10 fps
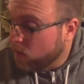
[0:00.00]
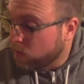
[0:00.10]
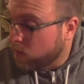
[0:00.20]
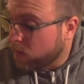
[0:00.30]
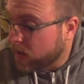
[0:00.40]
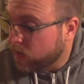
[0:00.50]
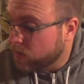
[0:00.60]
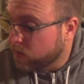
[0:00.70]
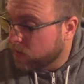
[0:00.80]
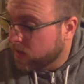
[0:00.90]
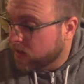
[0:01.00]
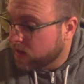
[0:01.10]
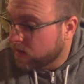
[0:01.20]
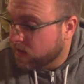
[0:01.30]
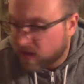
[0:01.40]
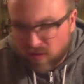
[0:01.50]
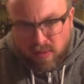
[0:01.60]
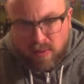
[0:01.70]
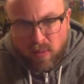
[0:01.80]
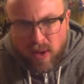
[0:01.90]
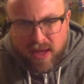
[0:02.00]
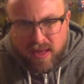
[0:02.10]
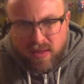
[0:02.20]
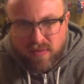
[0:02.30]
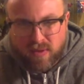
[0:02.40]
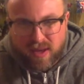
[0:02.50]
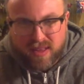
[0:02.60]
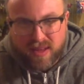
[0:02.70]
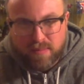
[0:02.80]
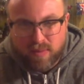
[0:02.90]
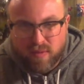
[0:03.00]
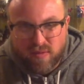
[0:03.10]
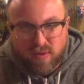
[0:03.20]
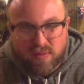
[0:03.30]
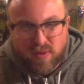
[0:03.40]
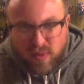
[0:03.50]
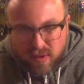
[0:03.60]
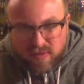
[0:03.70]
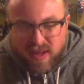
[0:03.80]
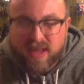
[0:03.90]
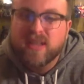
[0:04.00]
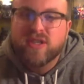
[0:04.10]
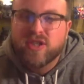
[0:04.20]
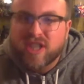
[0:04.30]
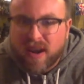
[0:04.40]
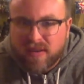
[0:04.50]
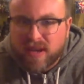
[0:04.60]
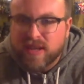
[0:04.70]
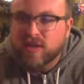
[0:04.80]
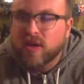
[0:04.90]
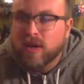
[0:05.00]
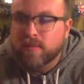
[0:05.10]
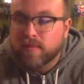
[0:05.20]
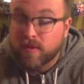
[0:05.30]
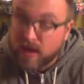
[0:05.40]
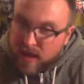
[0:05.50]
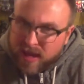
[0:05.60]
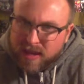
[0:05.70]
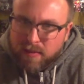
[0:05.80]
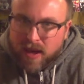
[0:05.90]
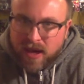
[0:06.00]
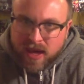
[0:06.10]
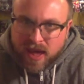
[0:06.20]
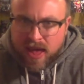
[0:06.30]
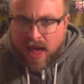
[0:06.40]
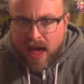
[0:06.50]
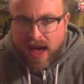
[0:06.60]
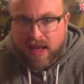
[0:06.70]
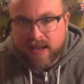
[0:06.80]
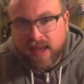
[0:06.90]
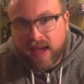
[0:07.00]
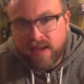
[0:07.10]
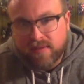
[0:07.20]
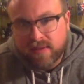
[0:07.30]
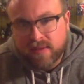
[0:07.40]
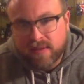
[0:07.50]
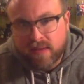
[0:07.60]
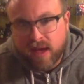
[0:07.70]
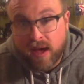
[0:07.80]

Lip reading: I've been picking up some things over the last couple of weeks, for example from toy fairs, charity shops, eBay, and even